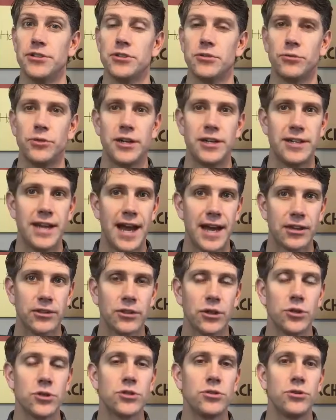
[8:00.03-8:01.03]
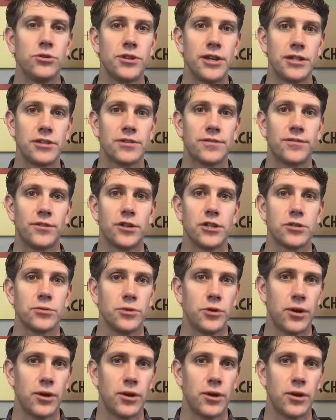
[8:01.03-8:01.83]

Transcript: So if we attack those two things first,